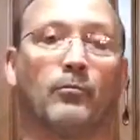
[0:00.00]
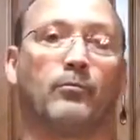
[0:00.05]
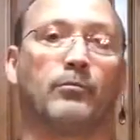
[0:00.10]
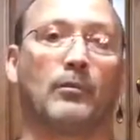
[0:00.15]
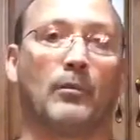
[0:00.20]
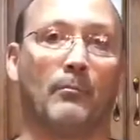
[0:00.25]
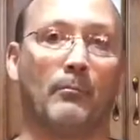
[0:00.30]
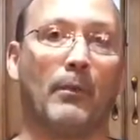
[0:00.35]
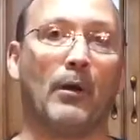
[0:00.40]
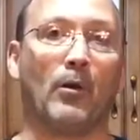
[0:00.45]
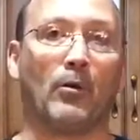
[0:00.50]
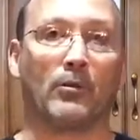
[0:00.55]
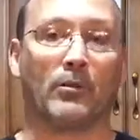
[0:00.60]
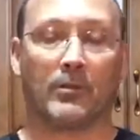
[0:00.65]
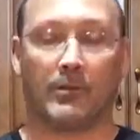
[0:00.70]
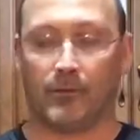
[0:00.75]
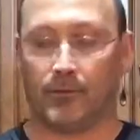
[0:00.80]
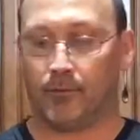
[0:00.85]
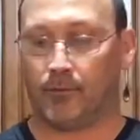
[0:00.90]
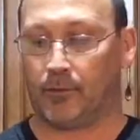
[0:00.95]

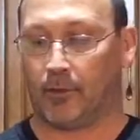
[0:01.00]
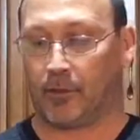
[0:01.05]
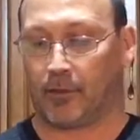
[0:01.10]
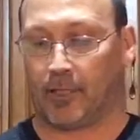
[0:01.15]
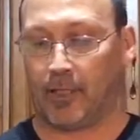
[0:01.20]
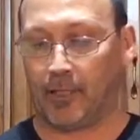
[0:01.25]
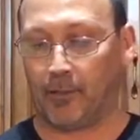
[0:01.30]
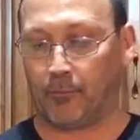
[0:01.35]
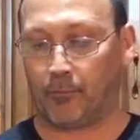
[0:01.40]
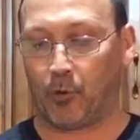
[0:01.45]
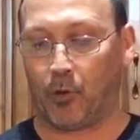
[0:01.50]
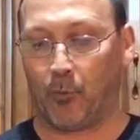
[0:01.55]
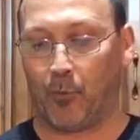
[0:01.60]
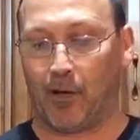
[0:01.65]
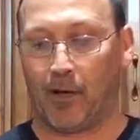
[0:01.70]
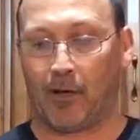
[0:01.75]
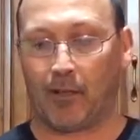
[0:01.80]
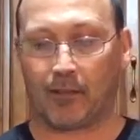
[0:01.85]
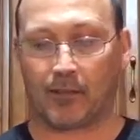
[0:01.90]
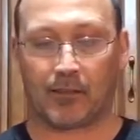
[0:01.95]
milk, okay,
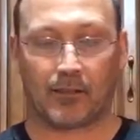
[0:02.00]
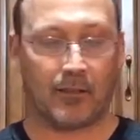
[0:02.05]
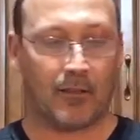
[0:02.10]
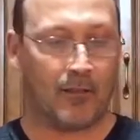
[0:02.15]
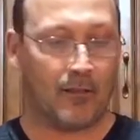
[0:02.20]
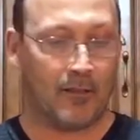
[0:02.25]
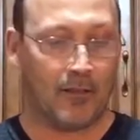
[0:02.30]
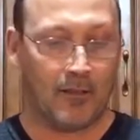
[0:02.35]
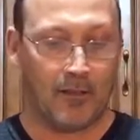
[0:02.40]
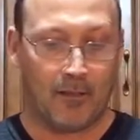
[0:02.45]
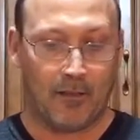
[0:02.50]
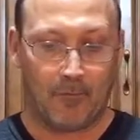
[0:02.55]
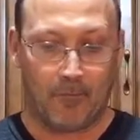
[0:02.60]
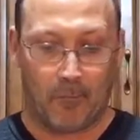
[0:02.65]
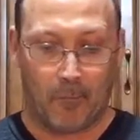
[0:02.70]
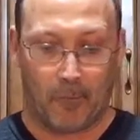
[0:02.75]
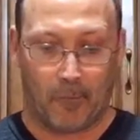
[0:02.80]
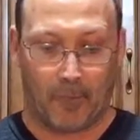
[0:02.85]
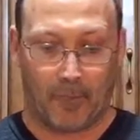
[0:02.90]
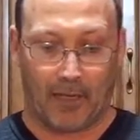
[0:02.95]
probiotics.
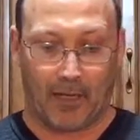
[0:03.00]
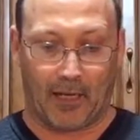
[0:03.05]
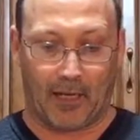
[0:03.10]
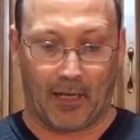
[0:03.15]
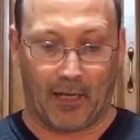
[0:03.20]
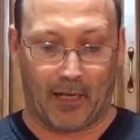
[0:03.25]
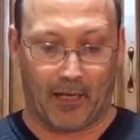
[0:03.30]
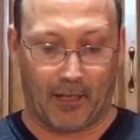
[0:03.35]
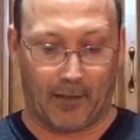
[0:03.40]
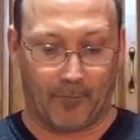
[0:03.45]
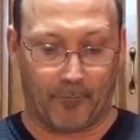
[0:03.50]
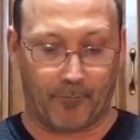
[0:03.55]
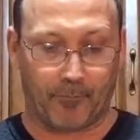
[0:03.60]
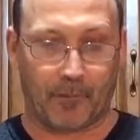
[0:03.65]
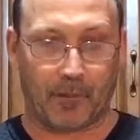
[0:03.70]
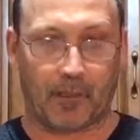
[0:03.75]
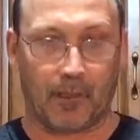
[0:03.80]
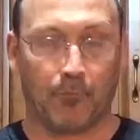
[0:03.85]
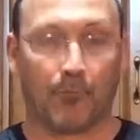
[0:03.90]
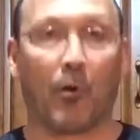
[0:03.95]

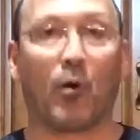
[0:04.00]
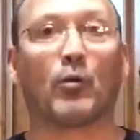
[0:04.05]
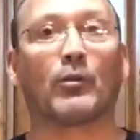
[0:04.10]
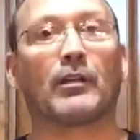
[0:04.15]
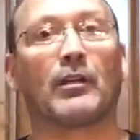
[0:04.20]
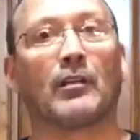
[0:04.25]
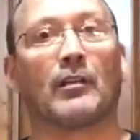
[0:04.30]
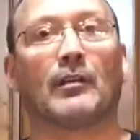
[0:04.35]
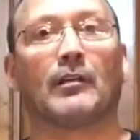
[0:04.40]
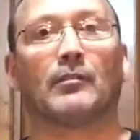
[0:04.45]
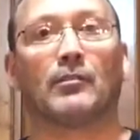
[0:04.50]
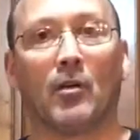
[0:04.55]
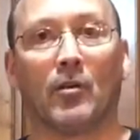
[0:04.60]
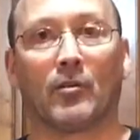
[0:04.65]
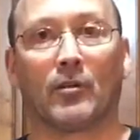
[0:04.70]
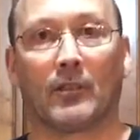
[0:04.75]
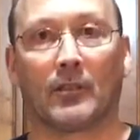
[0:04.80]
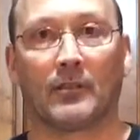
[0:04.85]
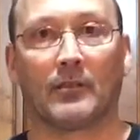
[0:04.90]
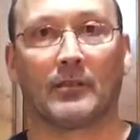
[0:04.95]
The Bulgarian
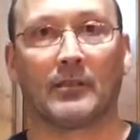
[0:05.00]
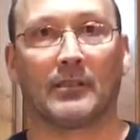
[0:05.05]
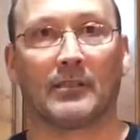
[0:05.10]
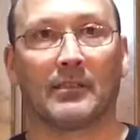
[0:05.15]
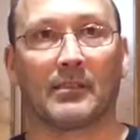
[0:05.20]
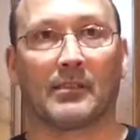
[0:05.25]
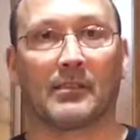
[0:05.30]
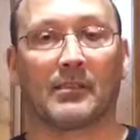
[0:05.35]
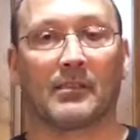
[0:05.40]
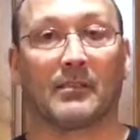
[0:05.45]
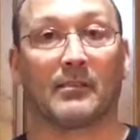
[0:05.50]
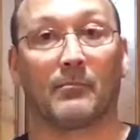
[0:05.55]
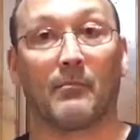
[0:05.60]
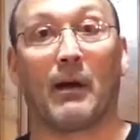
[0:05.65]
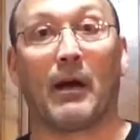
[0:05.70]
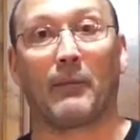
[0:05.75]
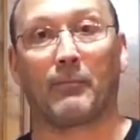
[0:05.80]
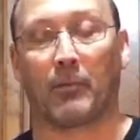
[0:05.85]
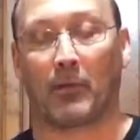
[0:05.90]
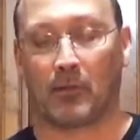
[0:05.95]
yogurt is
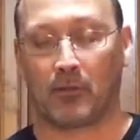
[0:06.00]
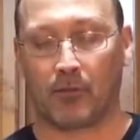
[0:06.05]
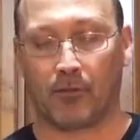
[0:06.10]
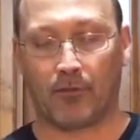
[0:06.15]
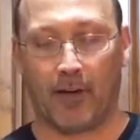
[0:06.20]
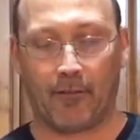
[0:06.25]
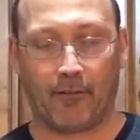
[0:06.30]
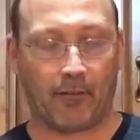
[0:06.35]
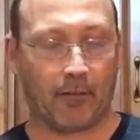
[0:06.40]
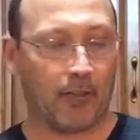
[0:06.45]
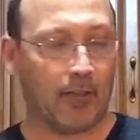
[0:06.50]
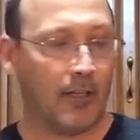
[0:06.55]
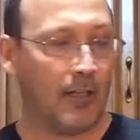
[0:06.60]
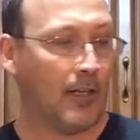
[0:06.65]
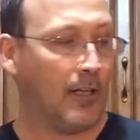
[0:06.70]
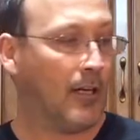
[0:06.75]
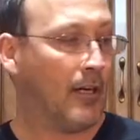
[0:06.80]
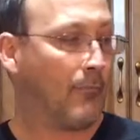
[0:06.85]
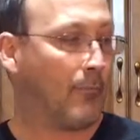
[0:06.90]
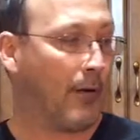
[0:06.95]
my personal favorite.
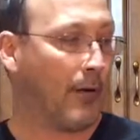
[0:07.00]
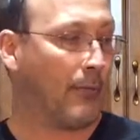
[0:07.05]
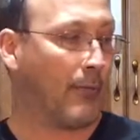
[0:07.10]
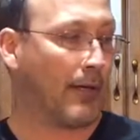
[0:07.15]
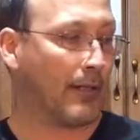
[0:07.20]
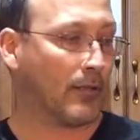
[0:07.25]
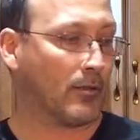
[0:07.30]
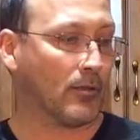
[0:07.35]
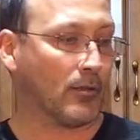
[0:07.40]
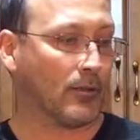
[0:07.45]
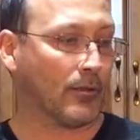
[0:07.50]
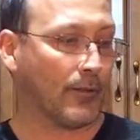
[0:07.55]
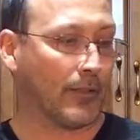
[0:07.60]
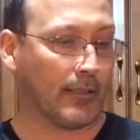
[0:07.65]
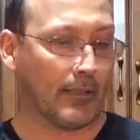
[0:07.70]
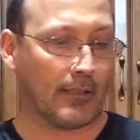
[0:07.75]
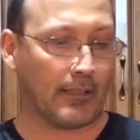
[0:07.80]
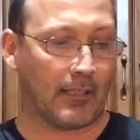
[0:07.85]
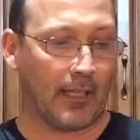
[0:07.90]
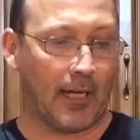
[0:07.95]
But my
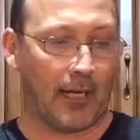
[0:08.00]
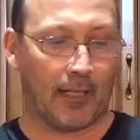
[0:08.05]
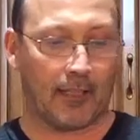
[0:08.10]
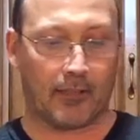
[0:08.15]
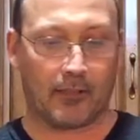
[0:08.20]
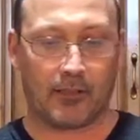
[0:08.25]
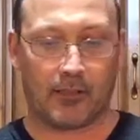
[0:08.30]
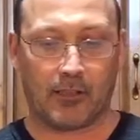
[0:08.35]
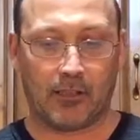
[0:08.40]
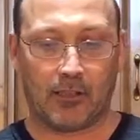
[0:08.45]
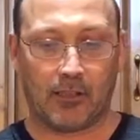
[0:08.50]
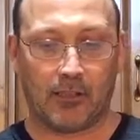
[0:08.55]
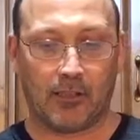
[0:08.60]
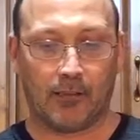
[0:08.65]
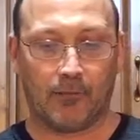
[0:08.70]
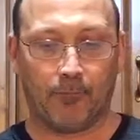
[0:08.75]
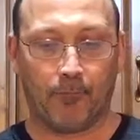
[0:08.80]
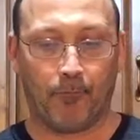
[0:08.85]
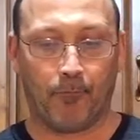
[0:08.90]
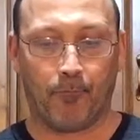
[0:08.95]
girlfriend decided
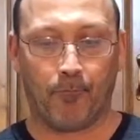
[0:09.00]
she